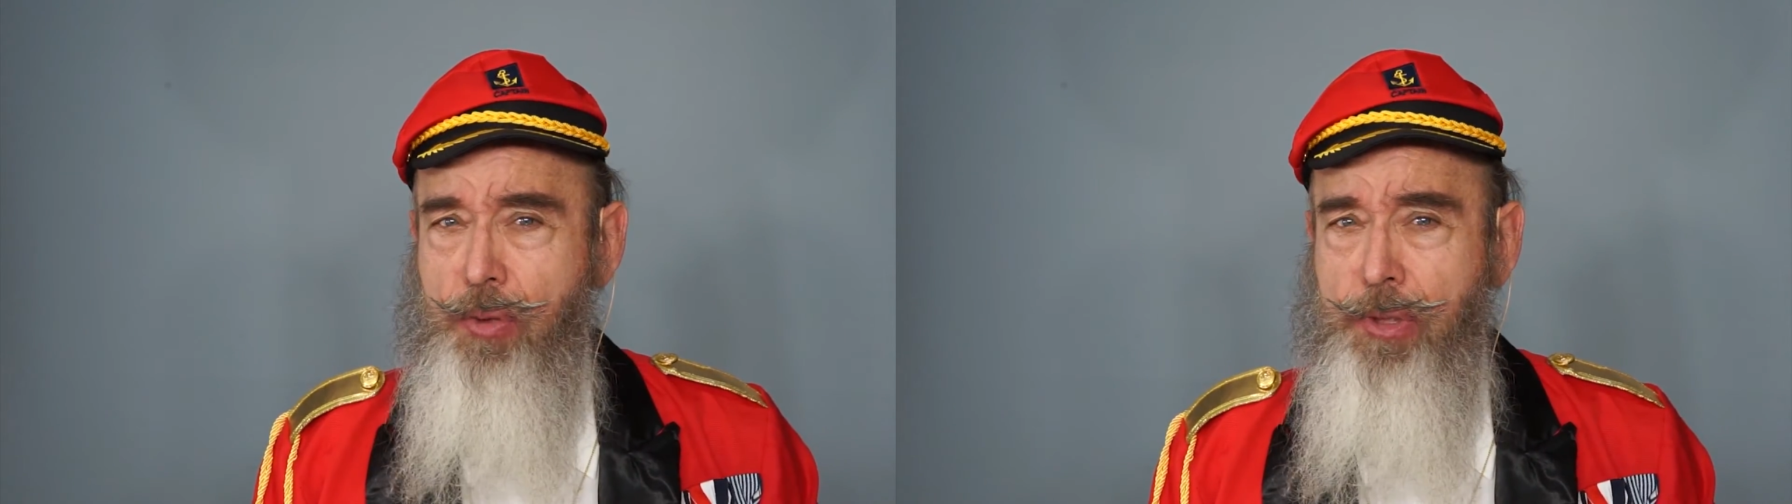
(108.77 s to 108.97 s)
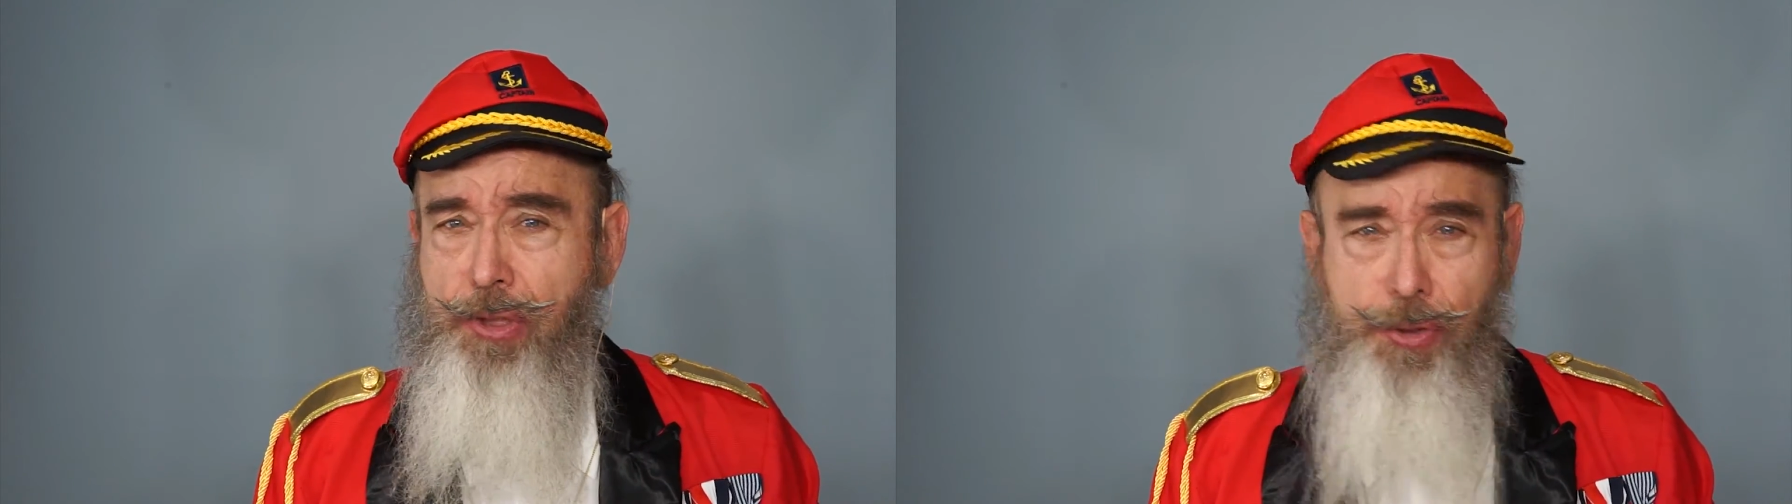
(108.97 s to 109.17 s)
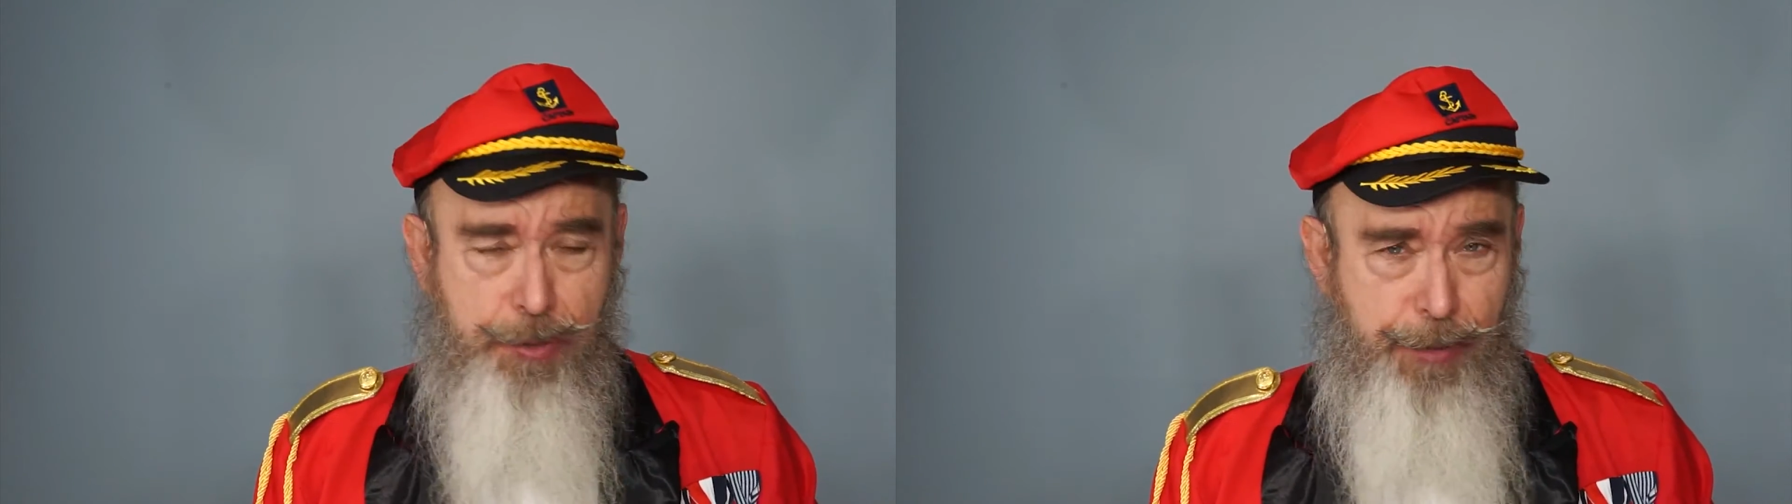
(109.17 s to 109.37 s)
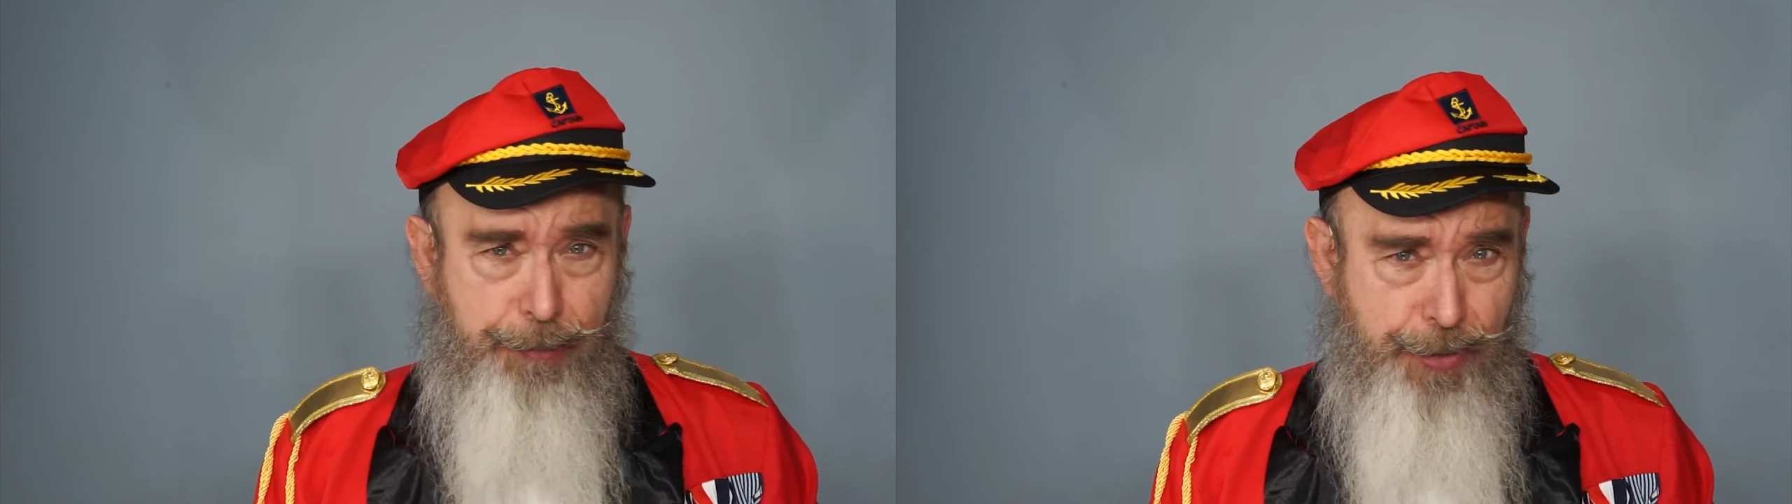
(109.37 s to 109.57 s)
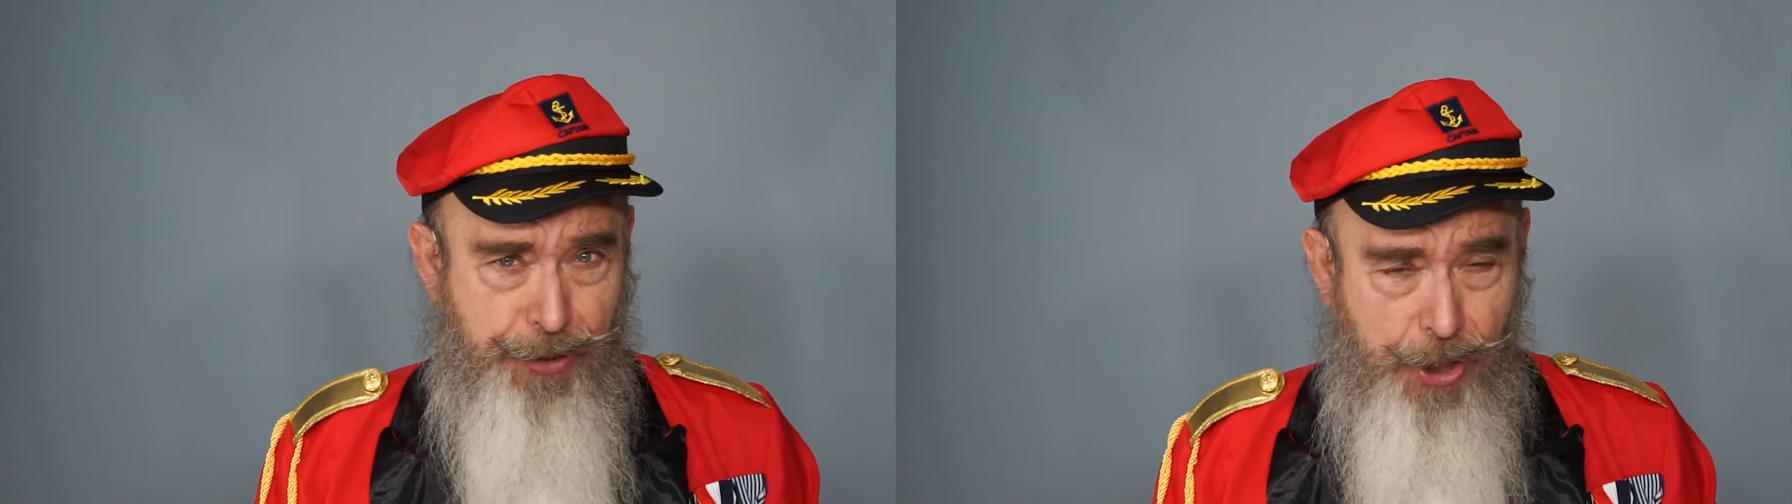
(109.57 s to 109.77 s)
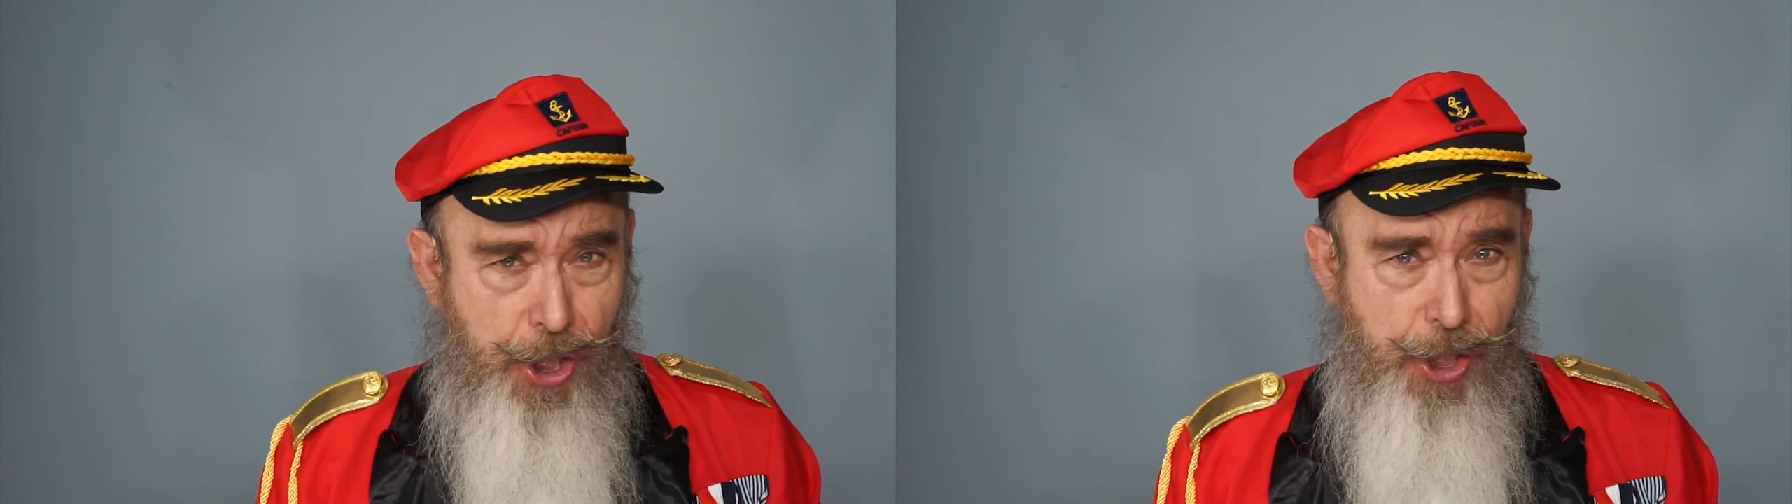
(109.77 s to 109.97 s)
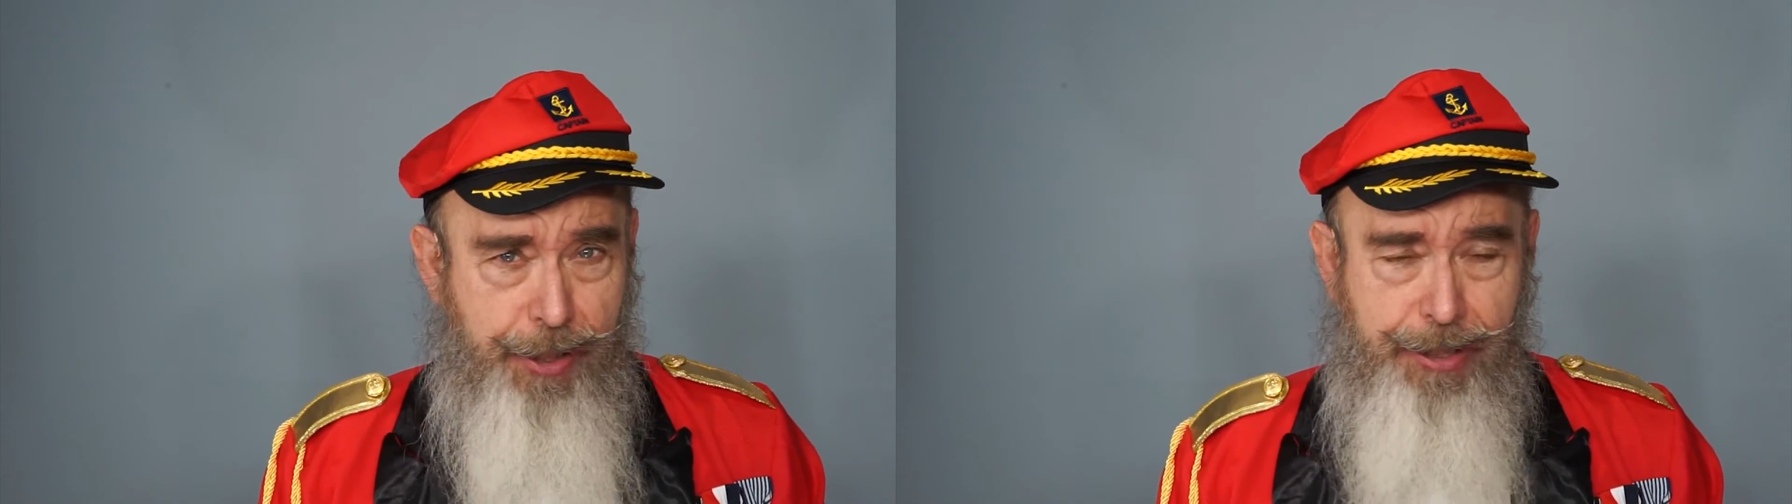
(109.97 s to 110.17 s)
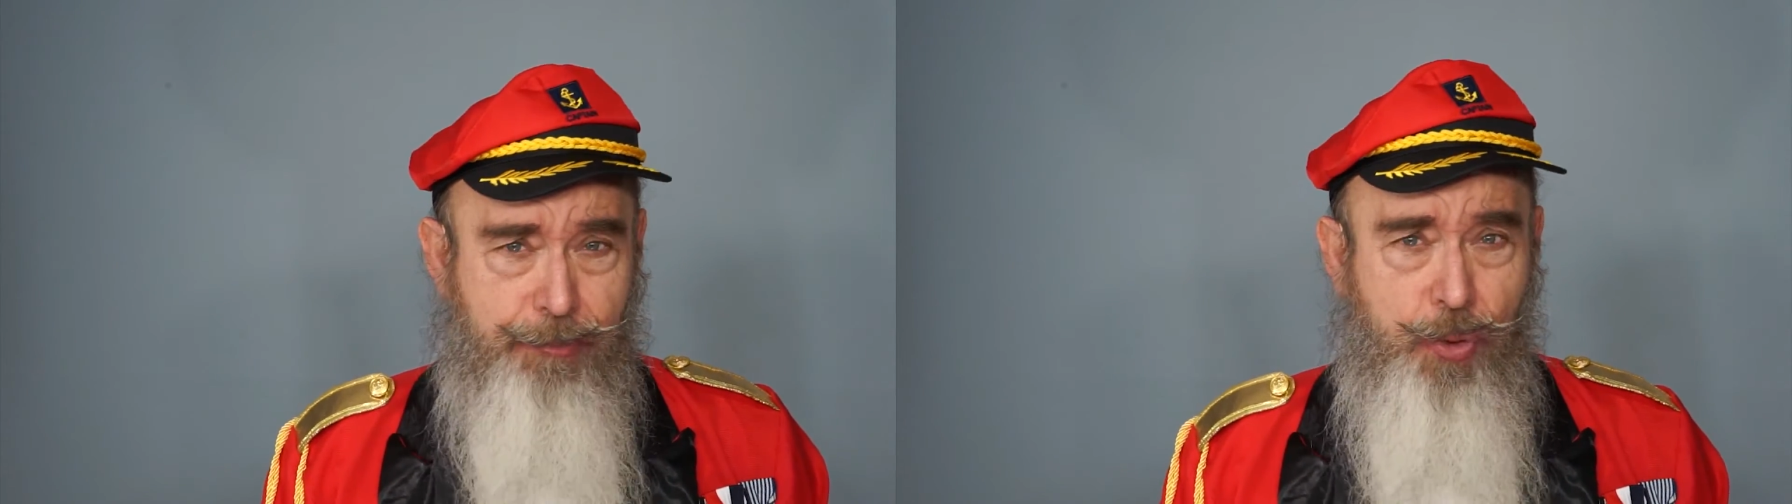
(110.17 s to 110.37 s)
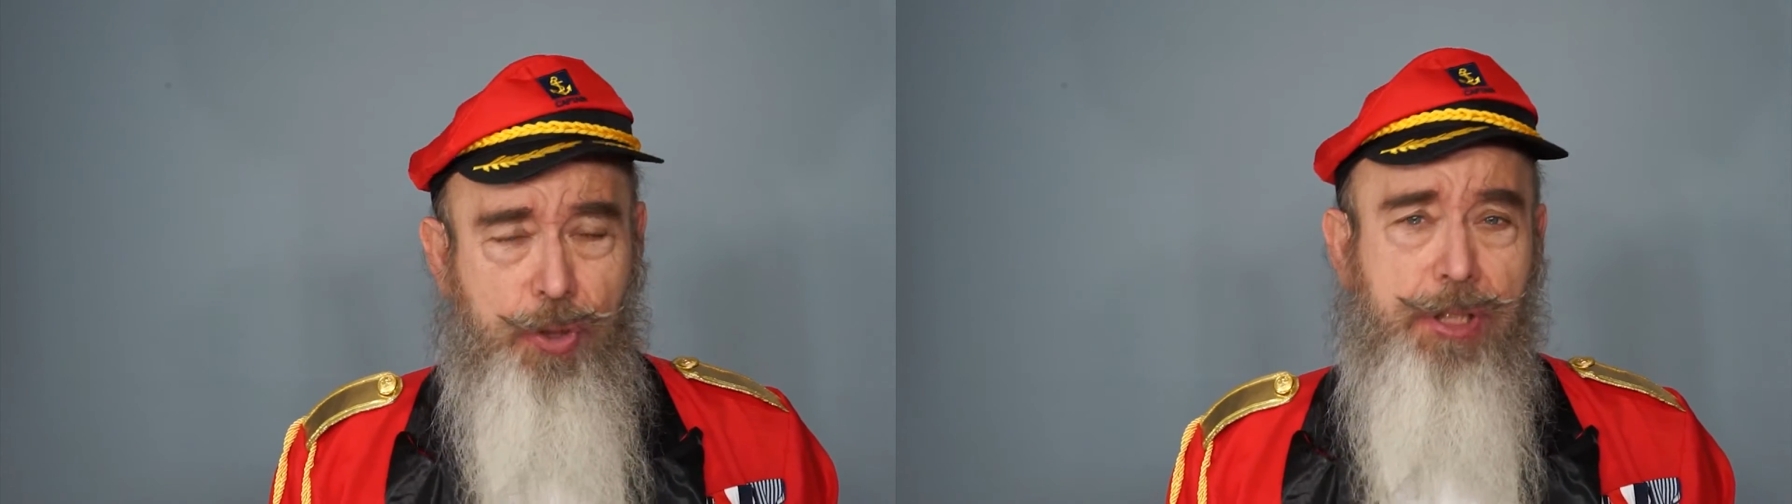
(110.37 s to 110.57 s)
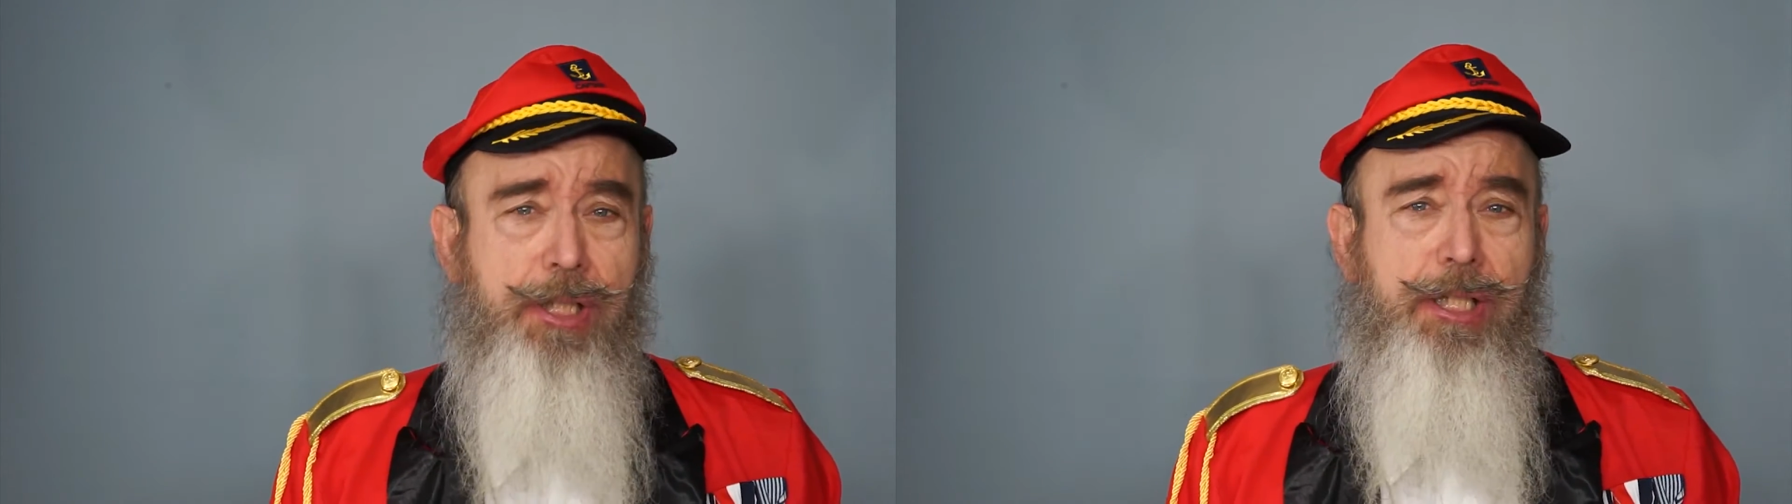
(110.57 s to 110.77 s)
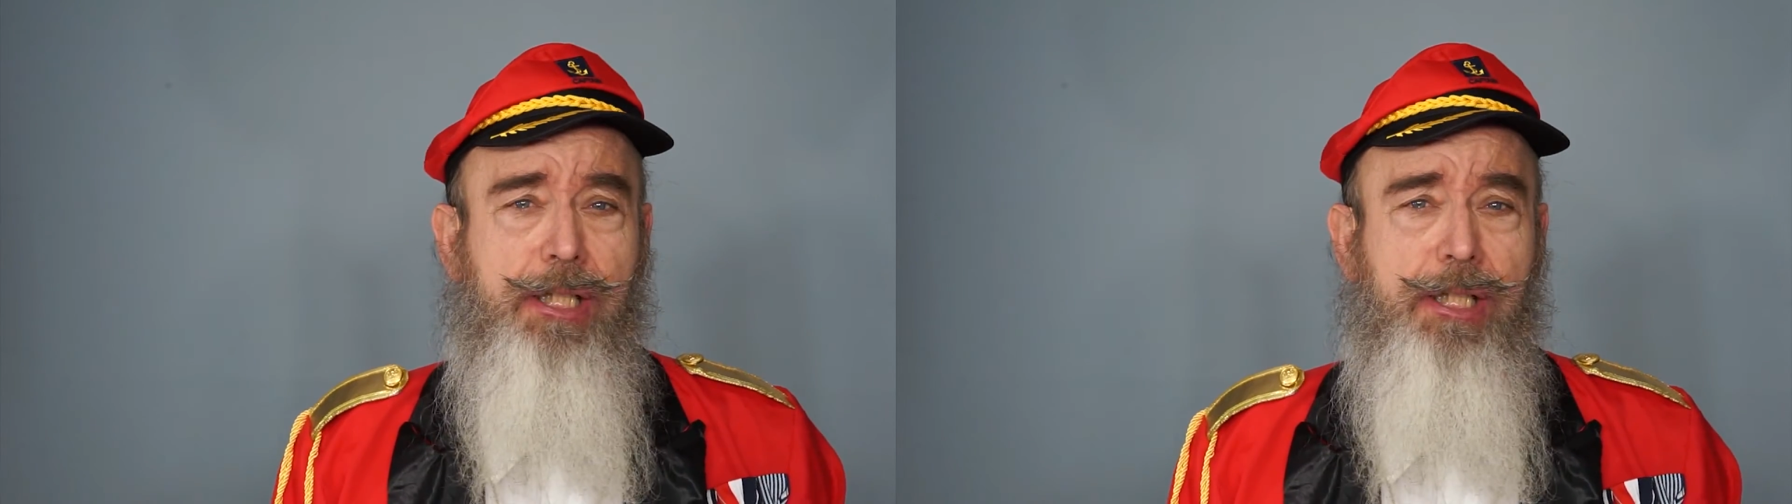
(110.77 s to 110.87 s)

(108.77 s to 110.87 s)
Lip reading: what newspapers are anymore,